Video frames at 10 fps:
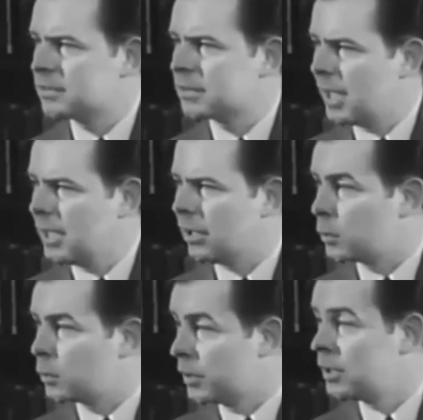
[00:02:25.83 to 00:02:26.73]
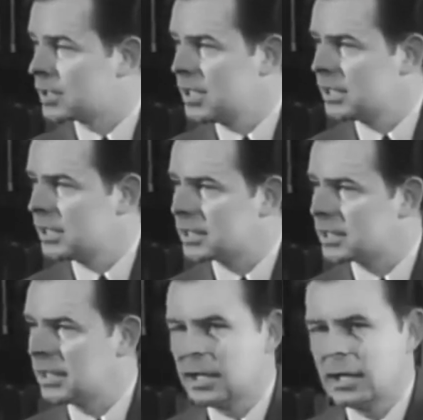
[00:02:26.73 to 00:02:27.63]
extensive chaos within the
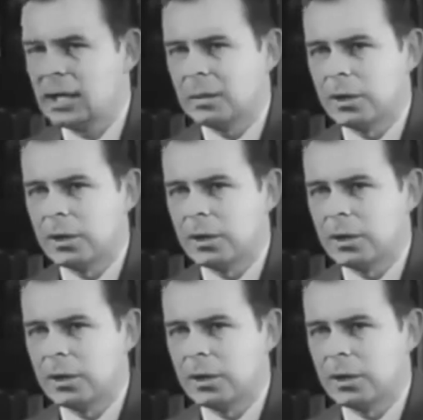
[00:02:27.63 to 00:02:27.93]
cities,